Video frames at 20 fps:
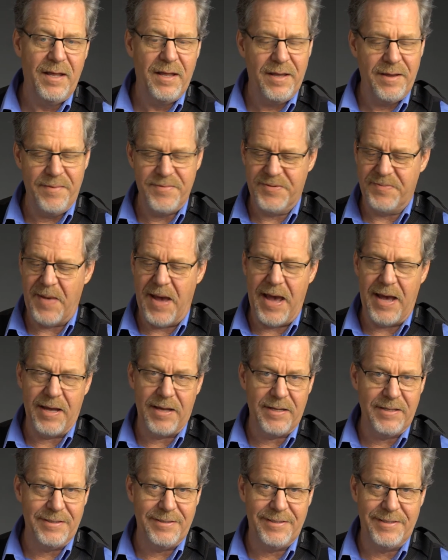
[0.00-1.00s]
Comes
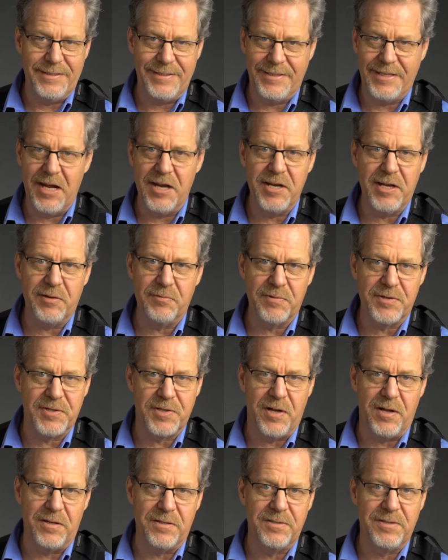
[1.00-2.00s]
back, stunning
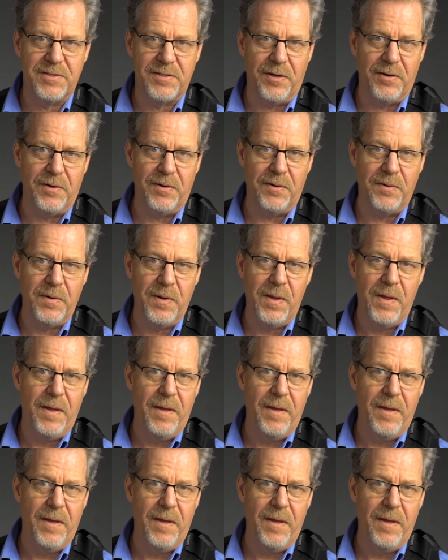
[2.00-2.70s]
results. So